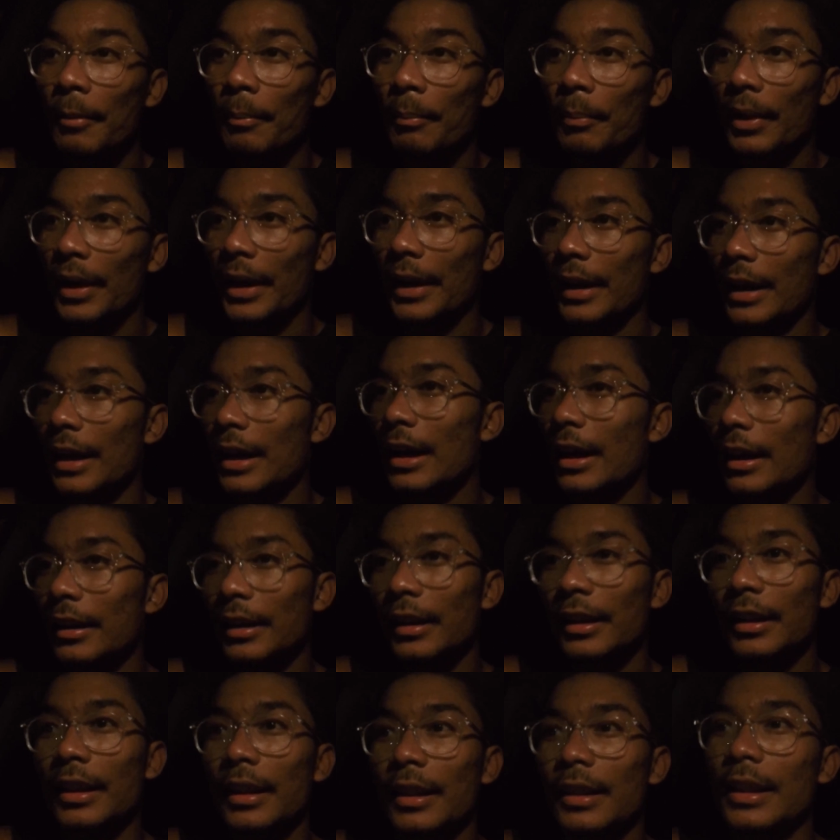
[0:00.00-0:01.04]
But uh, other
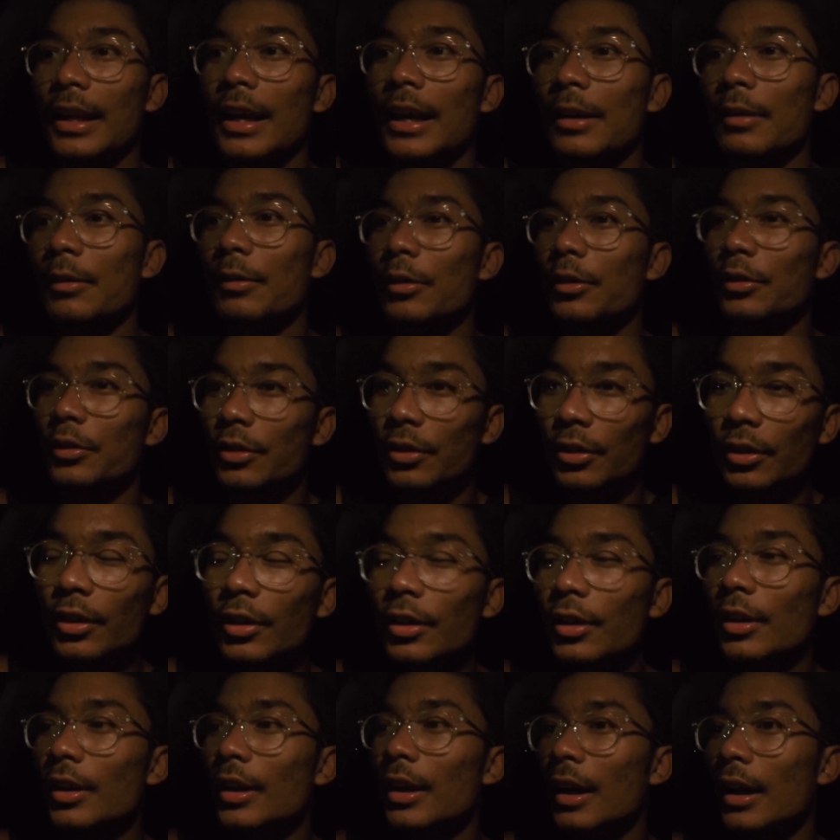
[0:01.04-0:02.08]
than that, it was
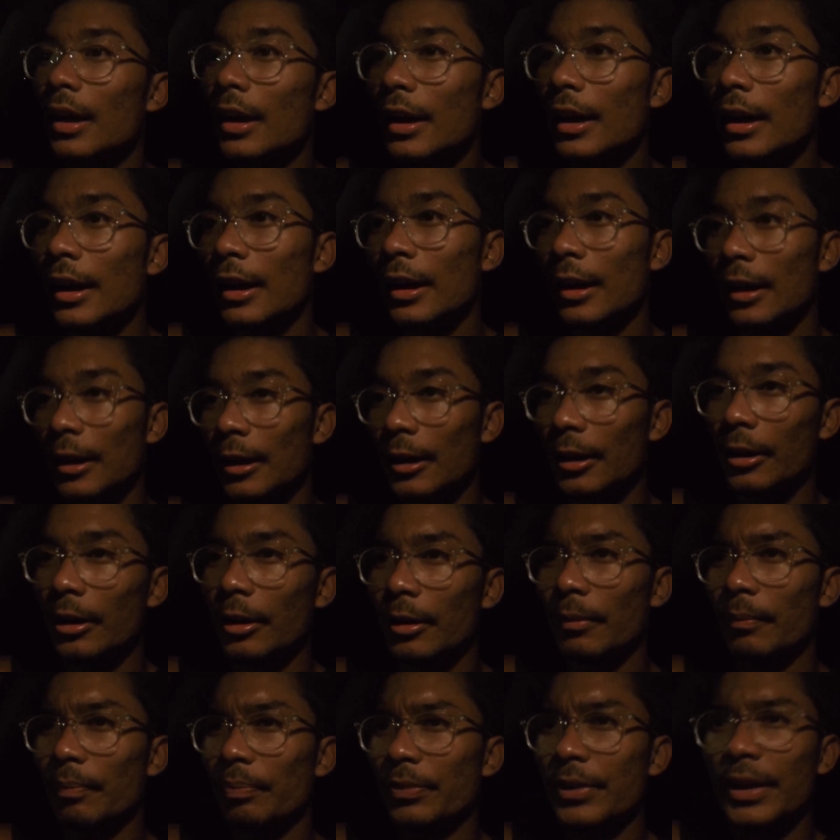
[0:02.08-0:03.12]
good.
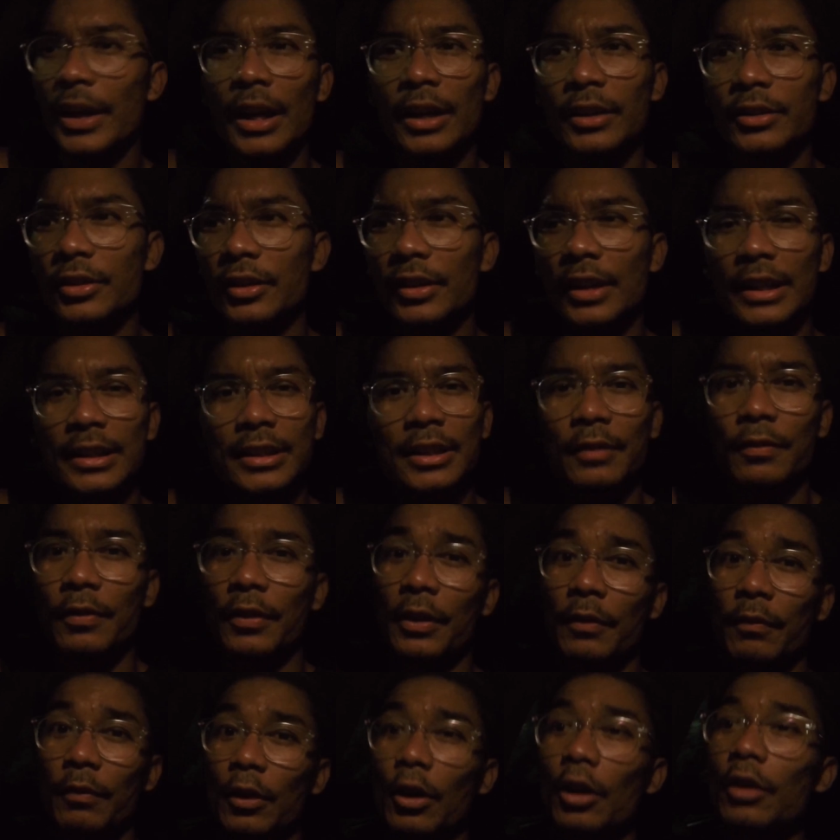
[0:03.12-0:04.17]
Um, yeah, so that's it for
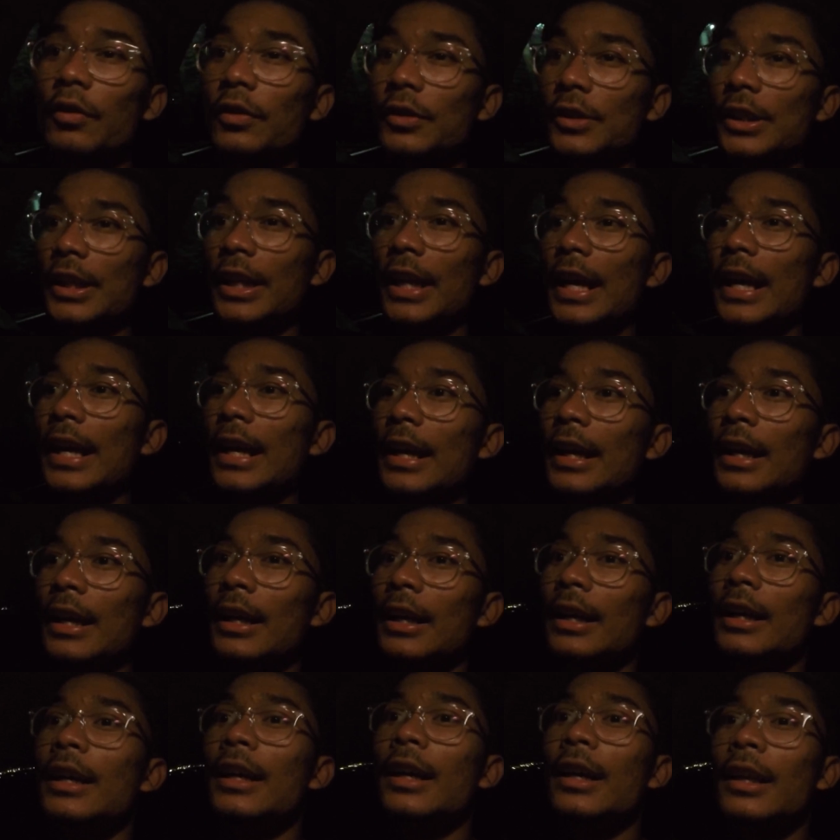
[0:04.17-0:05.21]
the vlog for today.
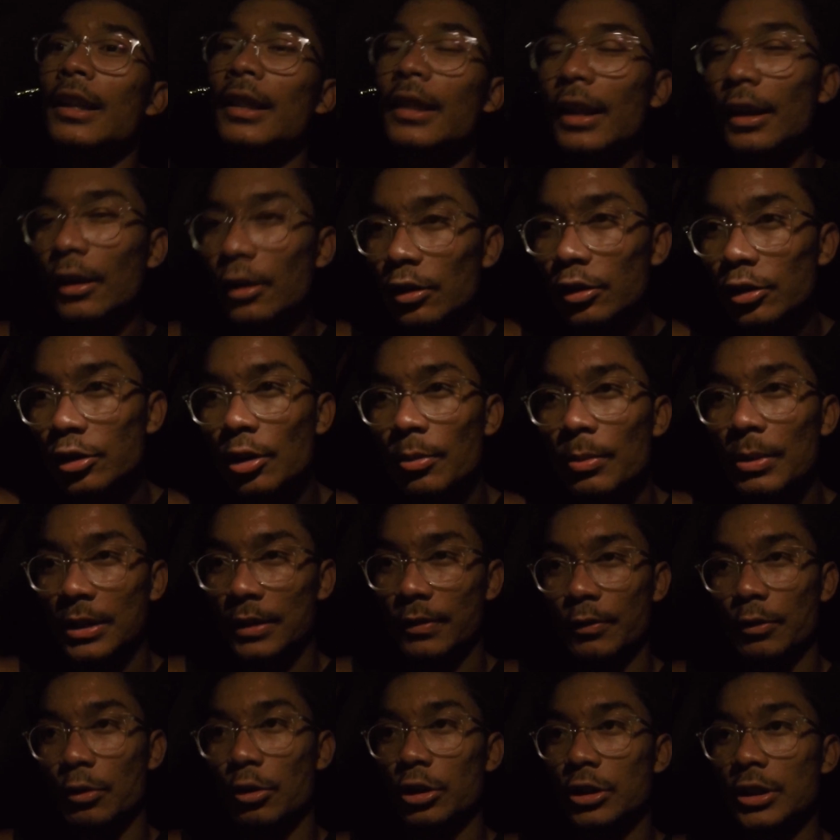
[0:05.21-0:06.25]
Thank you so much
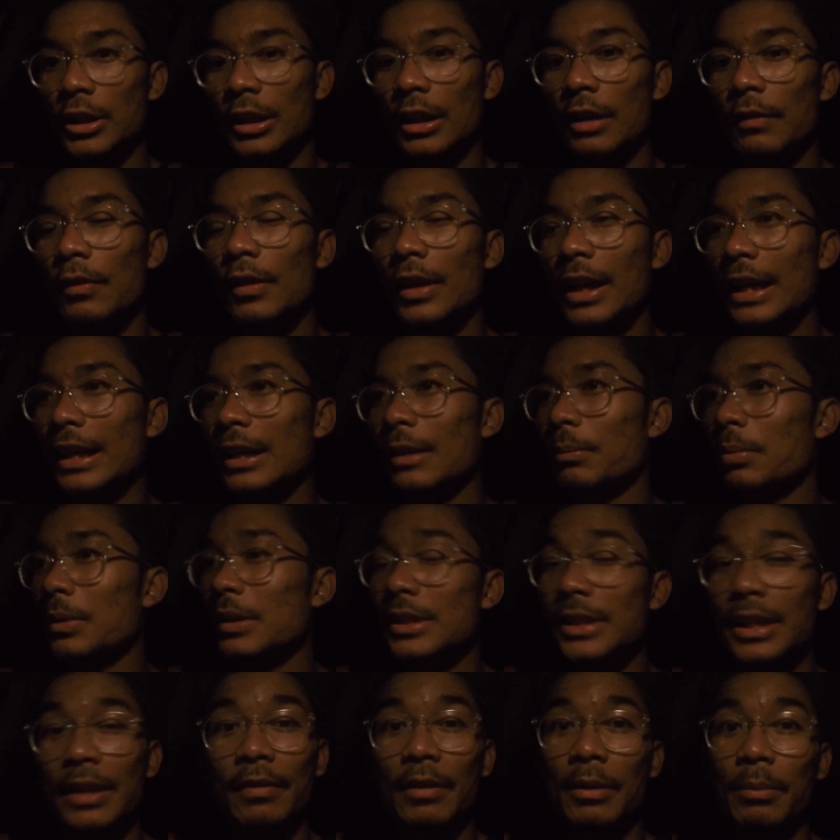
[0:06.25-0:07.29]
for watching. If you like it,
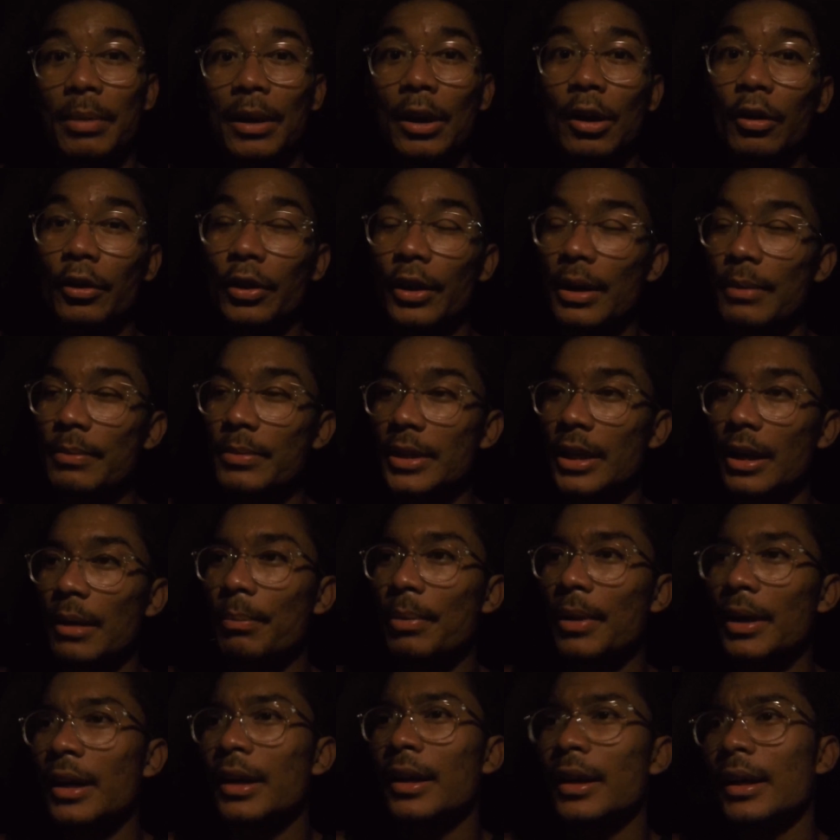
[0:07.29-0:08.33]
please give it a big old thumbs up.
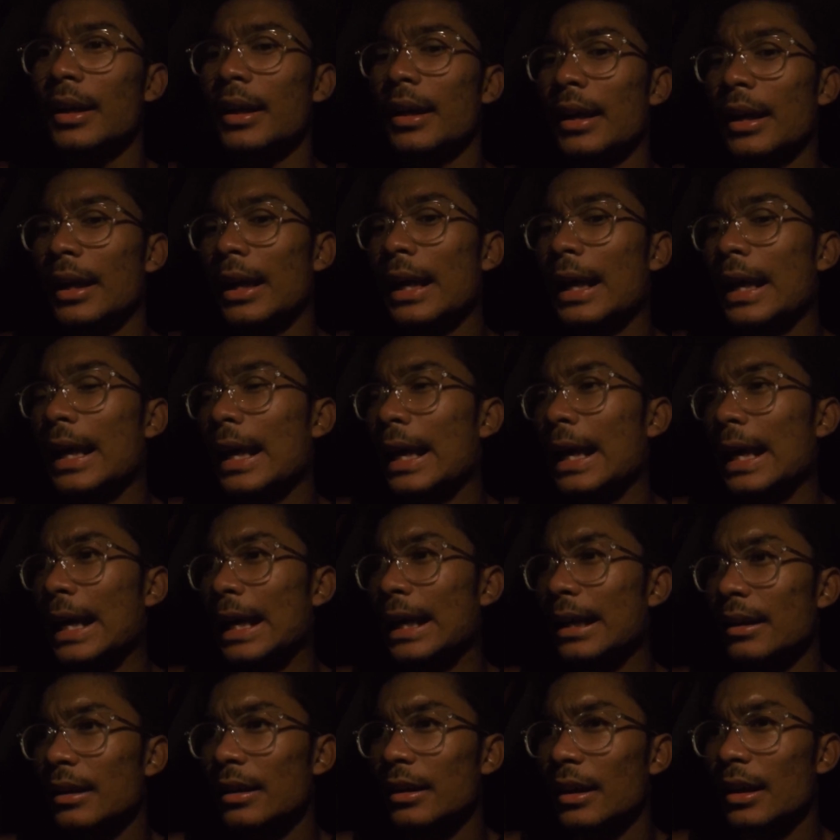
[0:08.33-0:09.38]

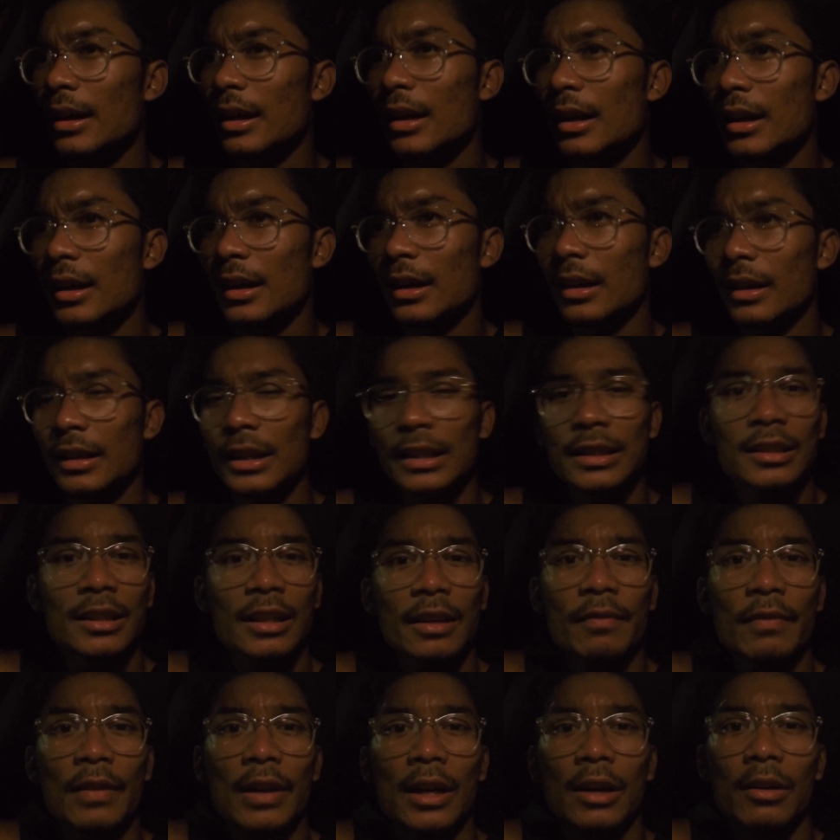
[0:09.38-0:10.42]
And uh, let's
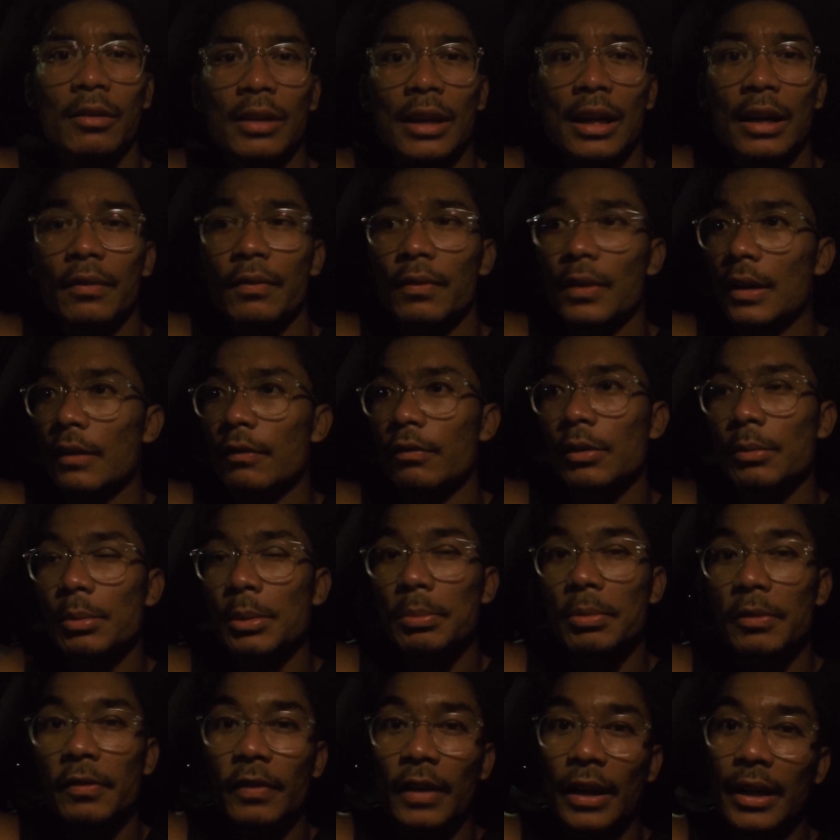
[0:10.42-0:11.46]
live our life like Phoebe
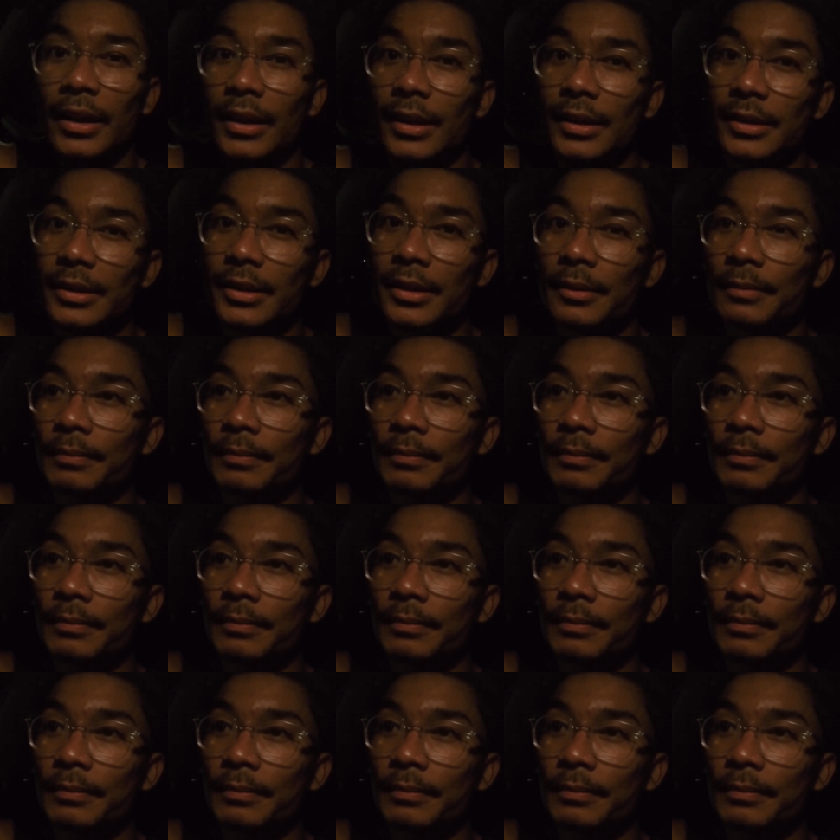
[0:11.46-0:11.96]
Buffay does.